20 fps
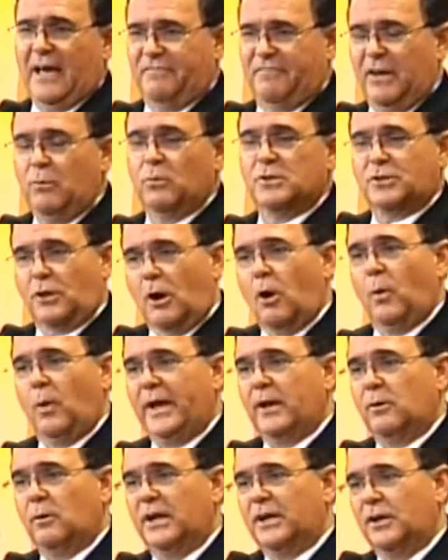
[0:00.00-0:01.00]
If he was co
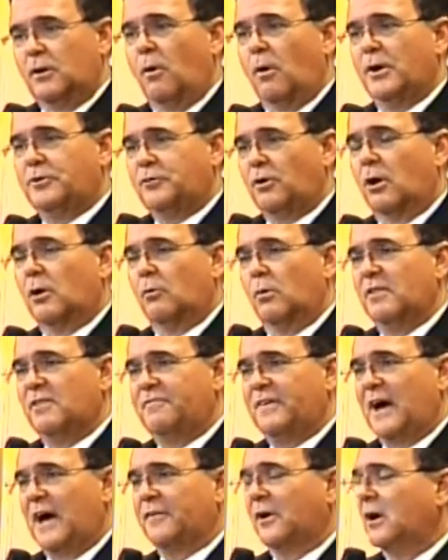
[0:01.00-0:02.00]
equal and co eternal with the
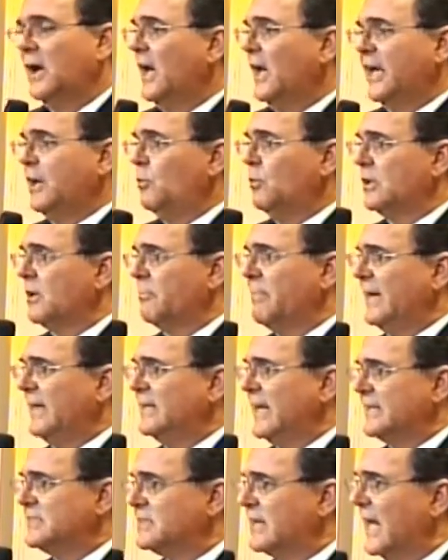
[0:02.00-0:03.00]
Father, he wouldn't have made
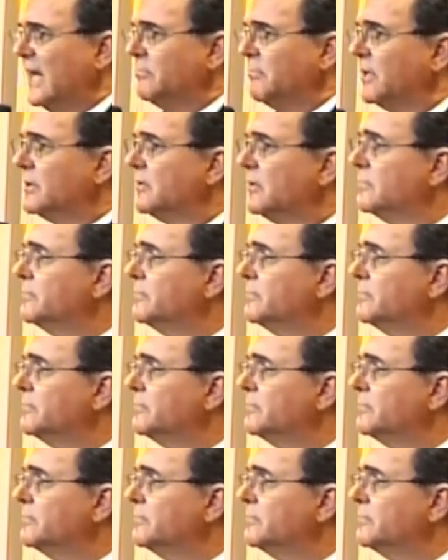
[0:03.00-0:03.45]
that statement.